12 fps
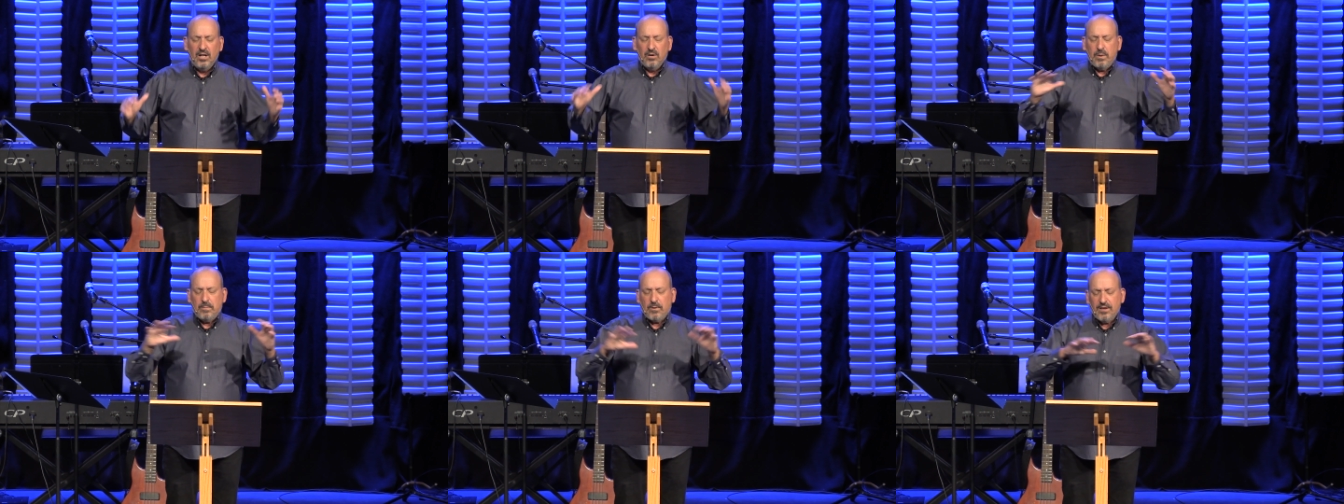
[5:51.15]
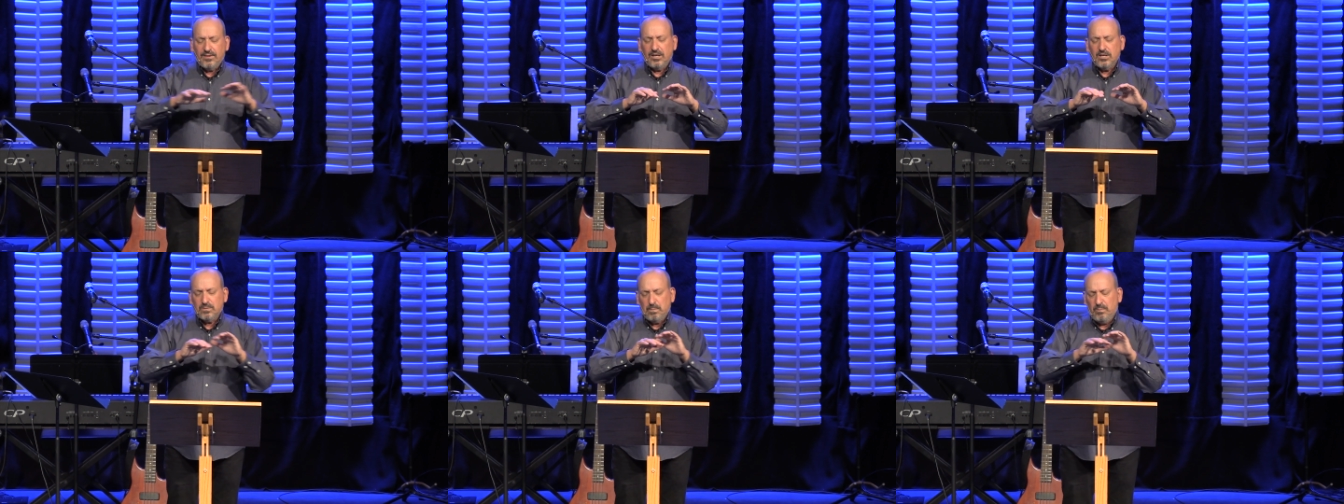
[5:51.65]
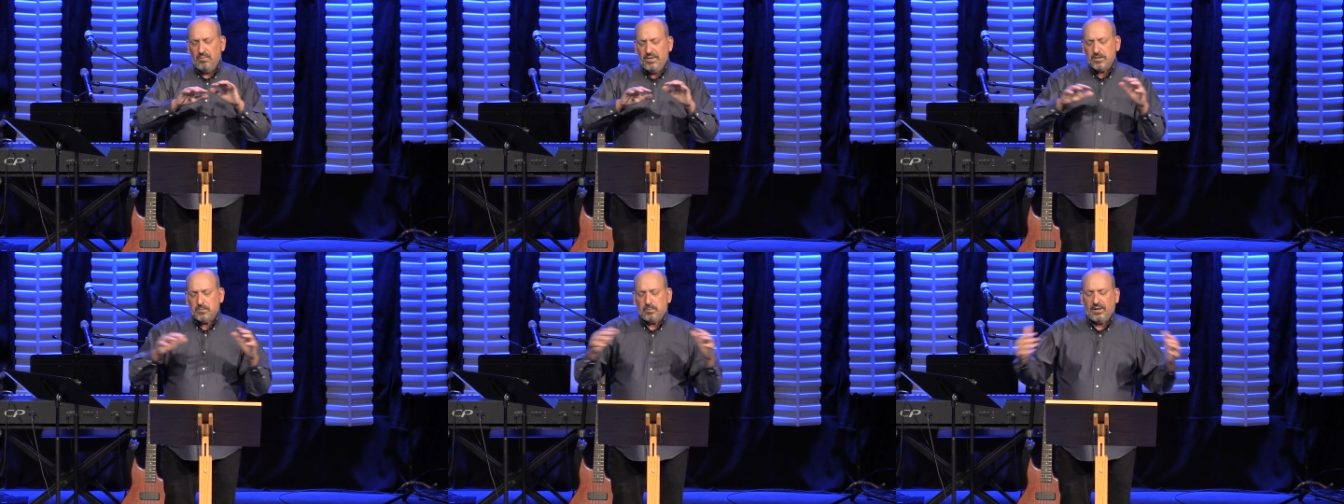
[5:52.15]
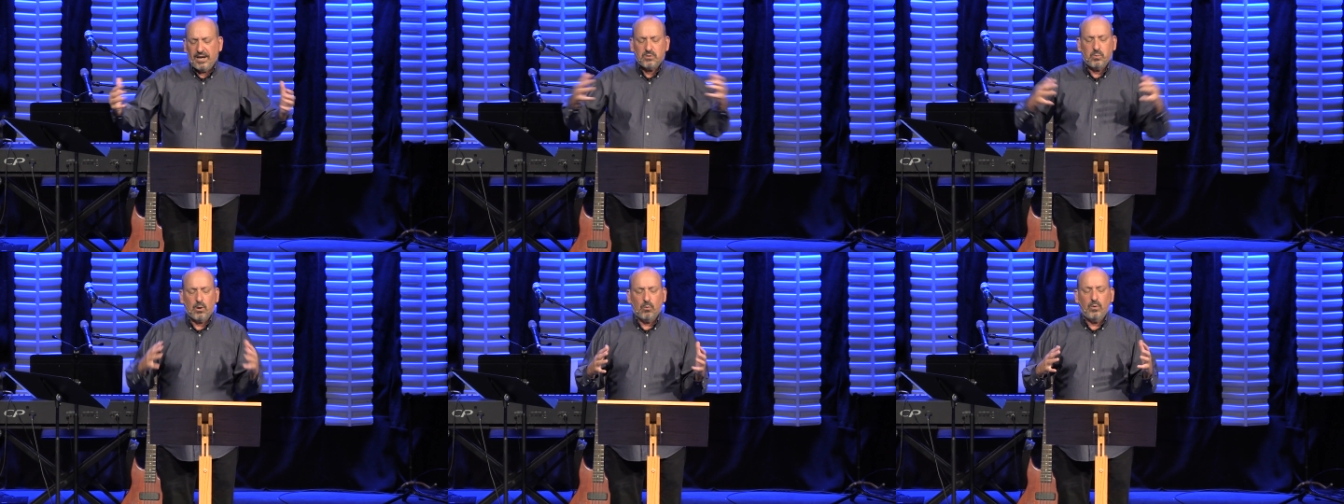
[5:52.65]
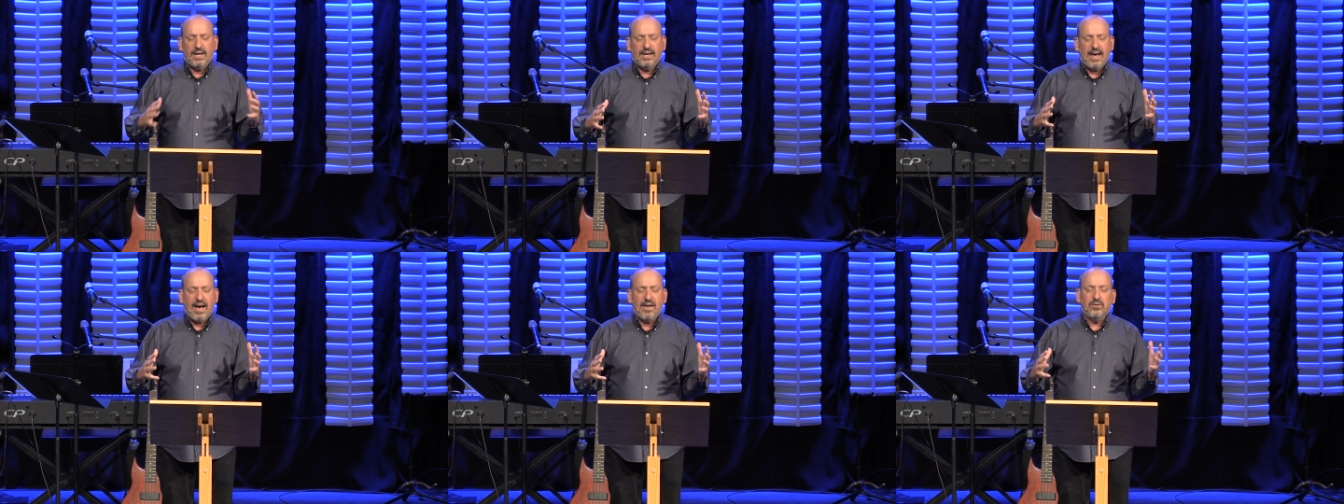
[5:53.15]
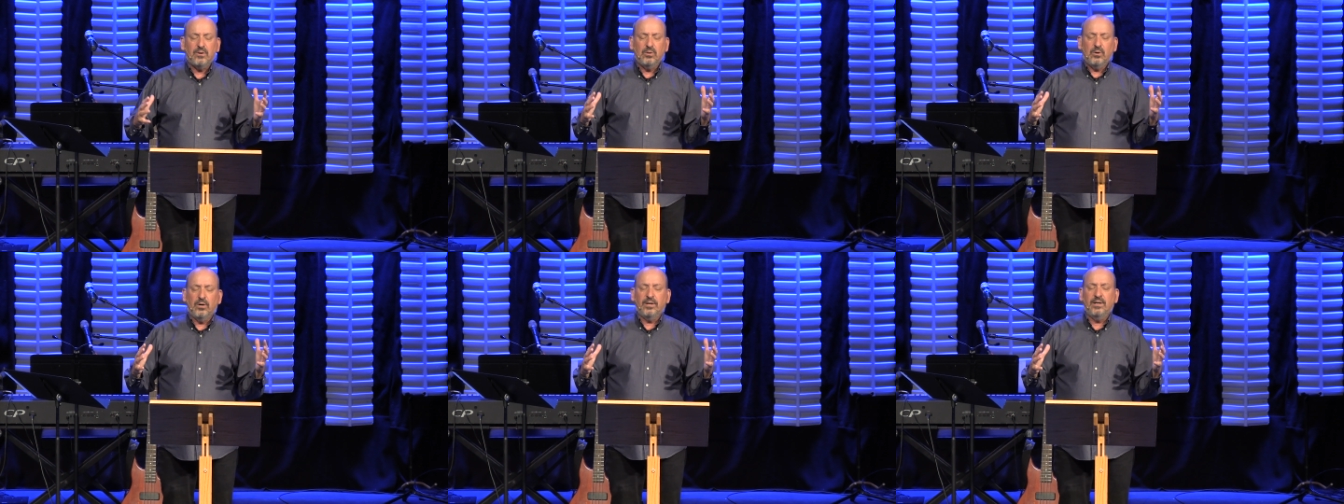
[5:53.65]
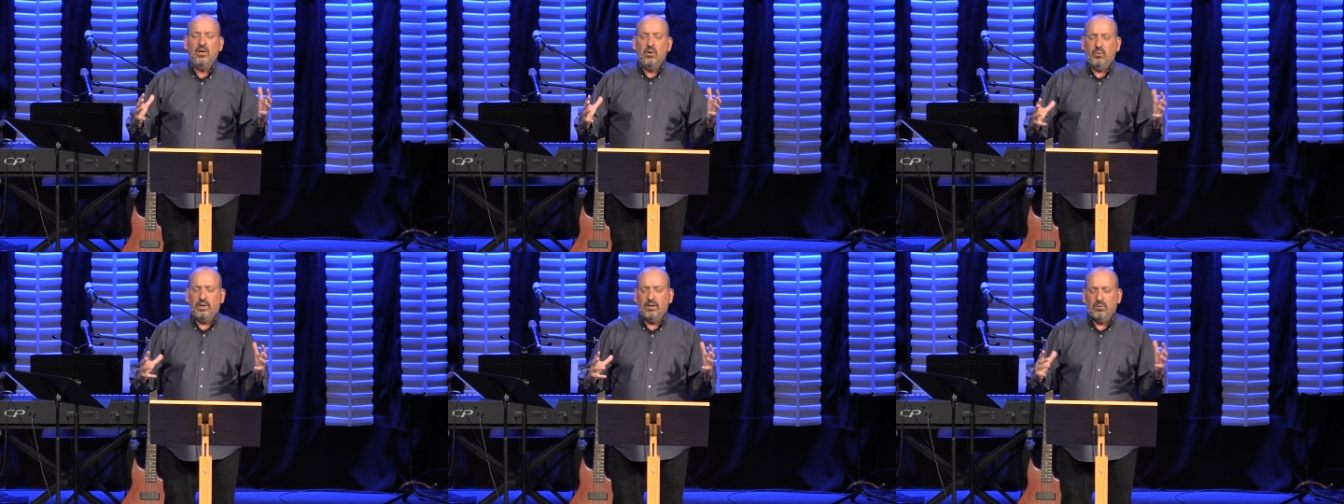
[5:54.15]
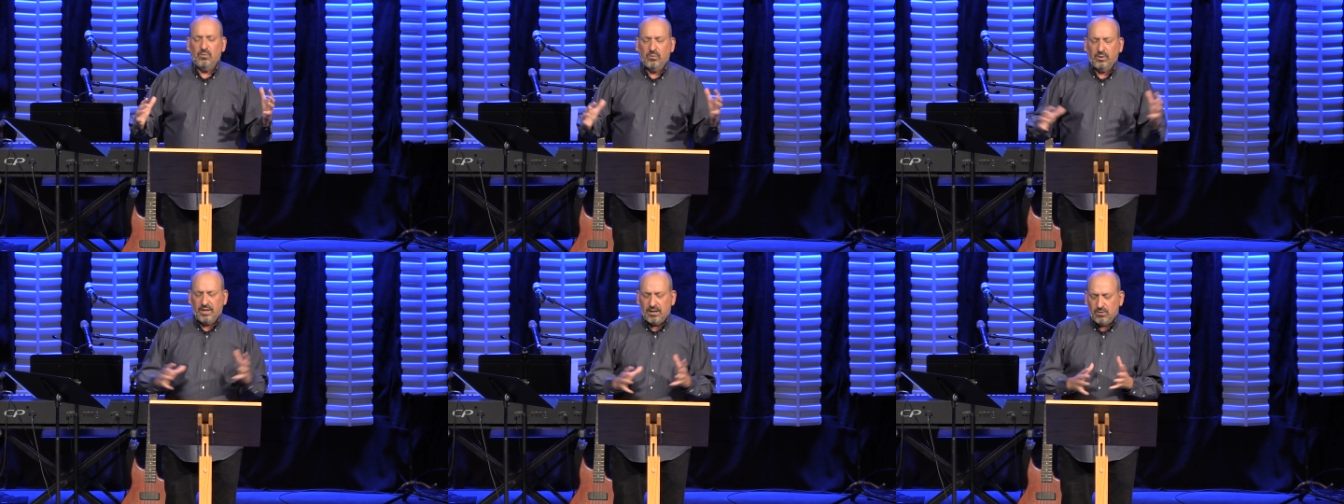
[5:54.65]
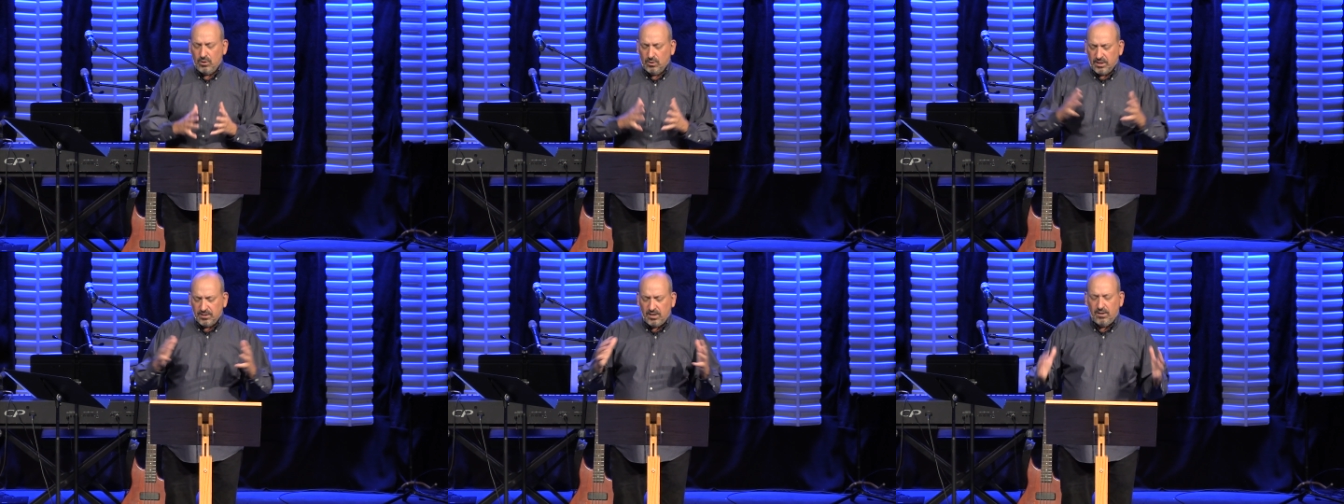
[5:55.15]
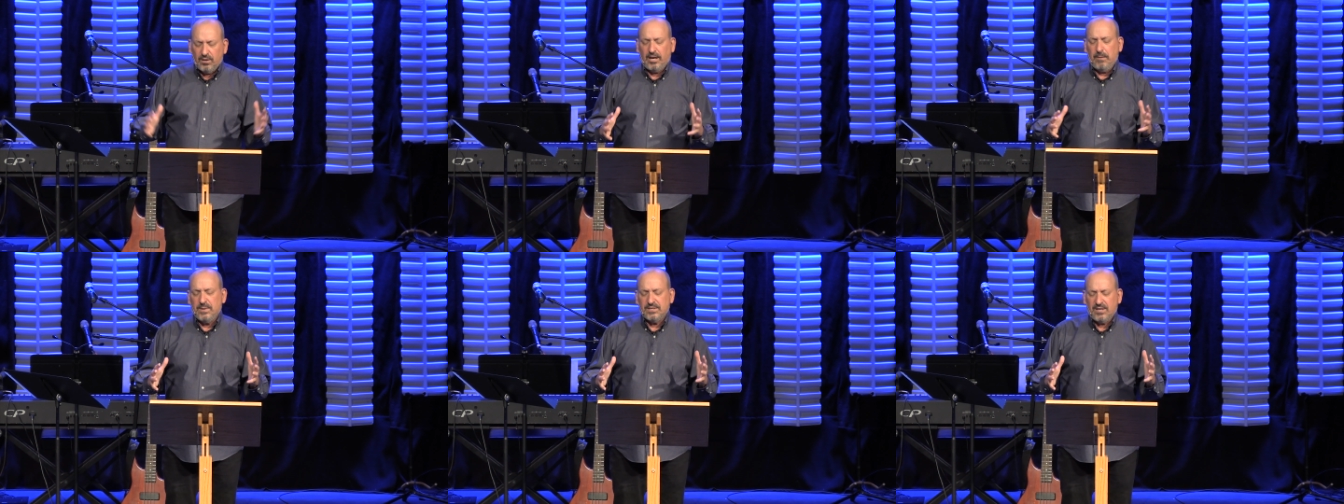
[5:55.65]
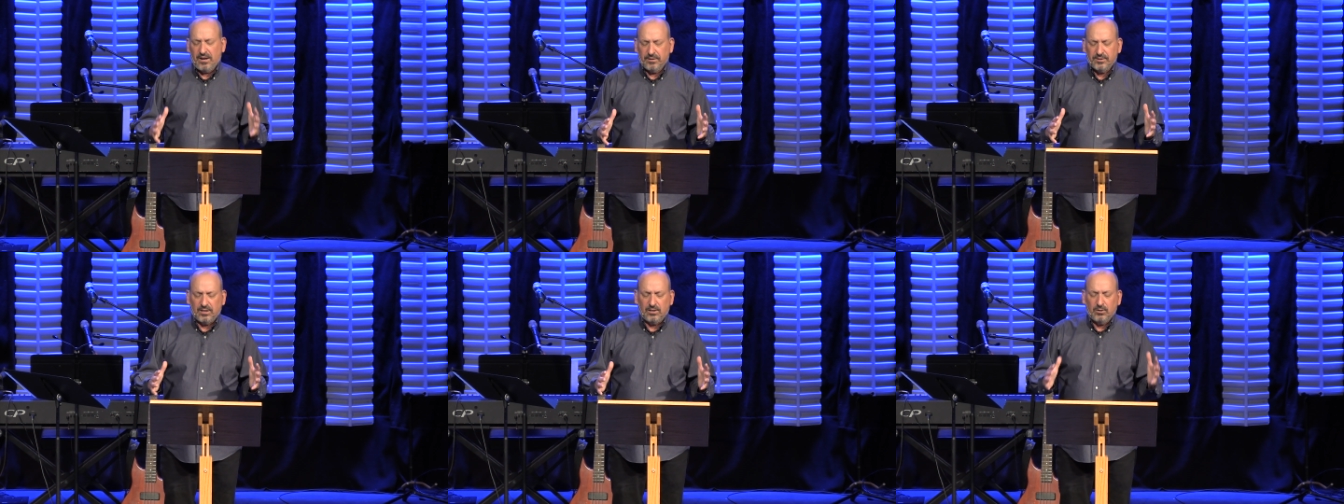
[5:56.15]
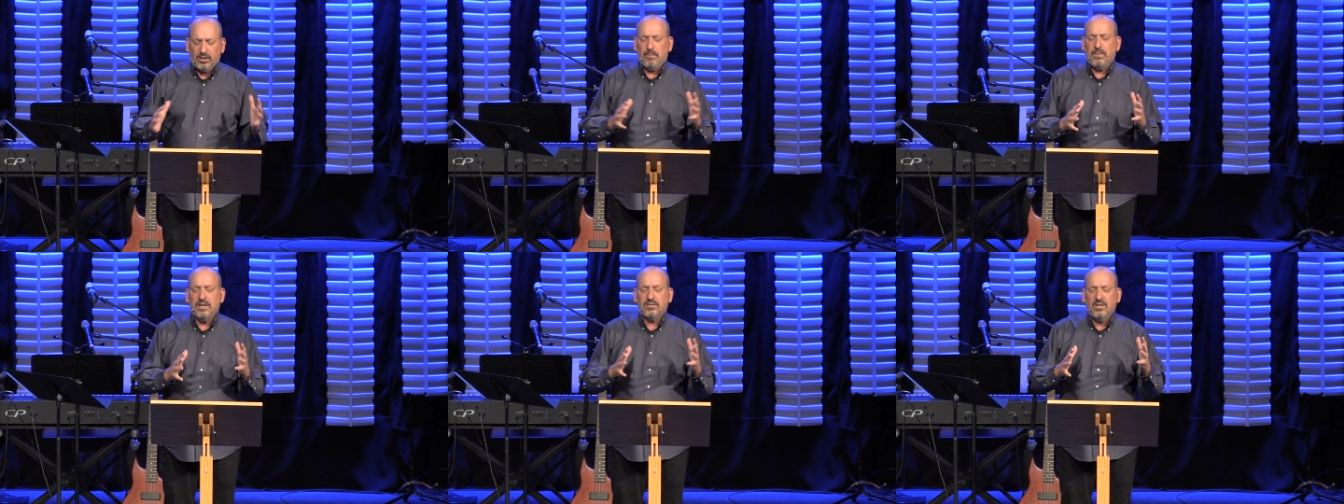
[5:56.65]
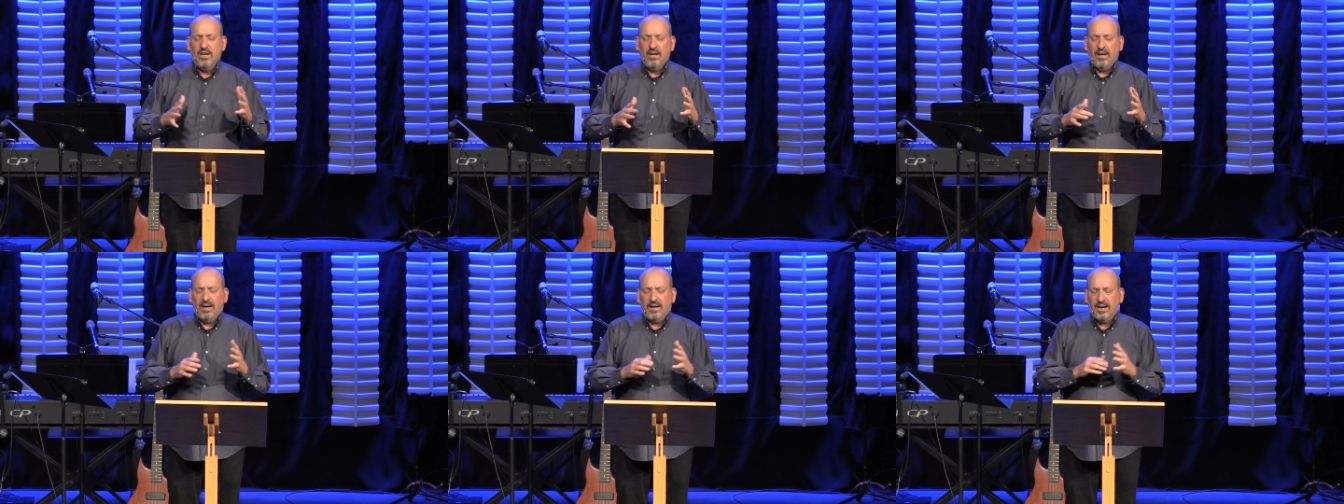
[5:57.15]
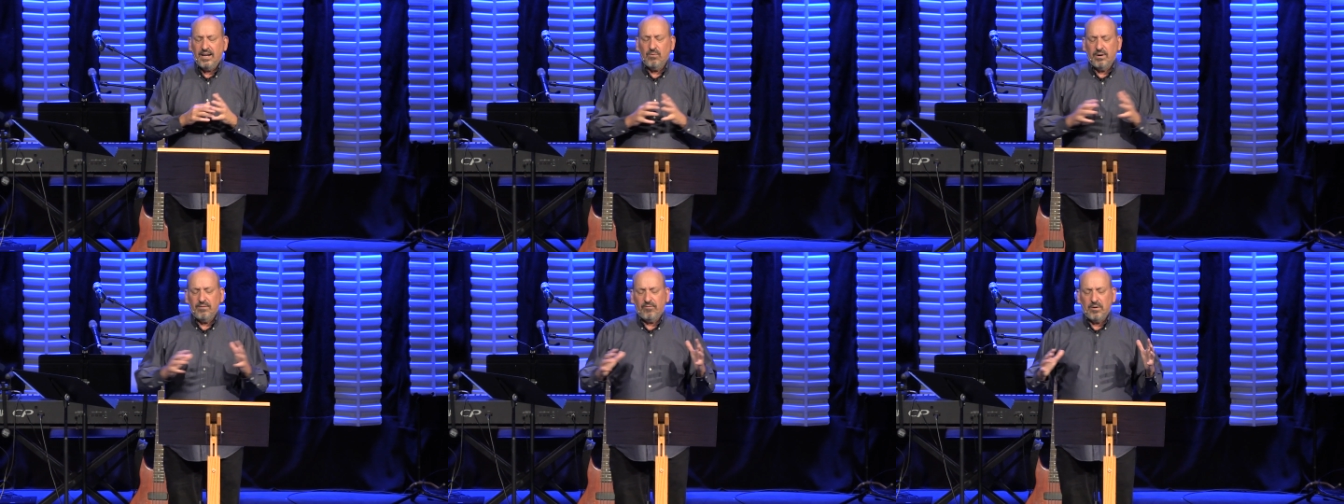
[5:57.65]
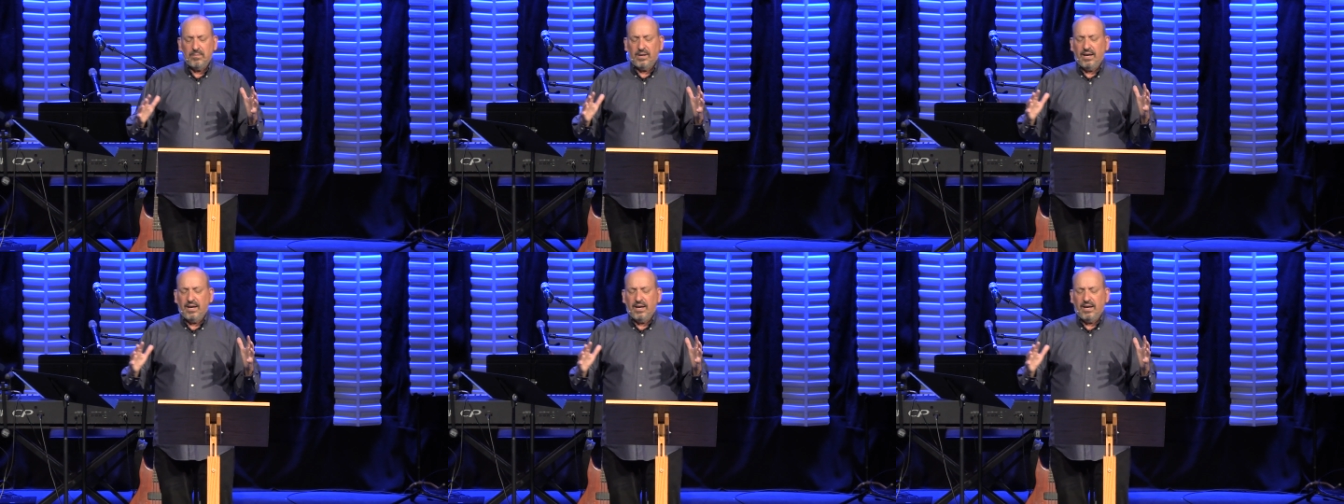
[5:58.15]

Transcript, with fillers: We pray that this, this place where we gather, Lord, will, that you'll continue to keep us healthy. You'll keep us, uh, anyone, from